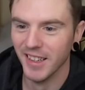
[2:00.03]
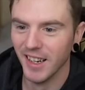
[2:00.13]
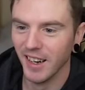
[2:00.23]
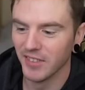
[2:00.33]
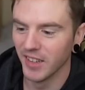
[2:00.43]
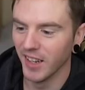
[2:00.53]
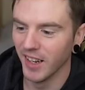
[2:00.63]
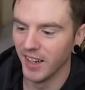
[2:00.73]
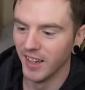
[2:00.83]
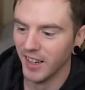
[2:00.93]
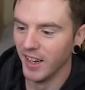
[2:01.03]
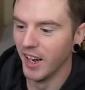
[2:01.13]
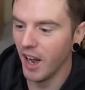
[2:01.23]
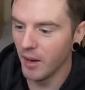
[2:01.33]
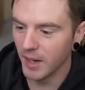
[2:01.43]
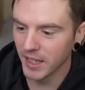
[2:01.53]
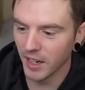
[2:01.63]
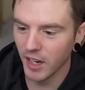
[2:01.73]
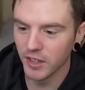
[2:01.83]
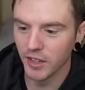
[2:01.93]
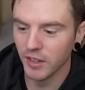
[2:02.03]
after that? Oh, my God.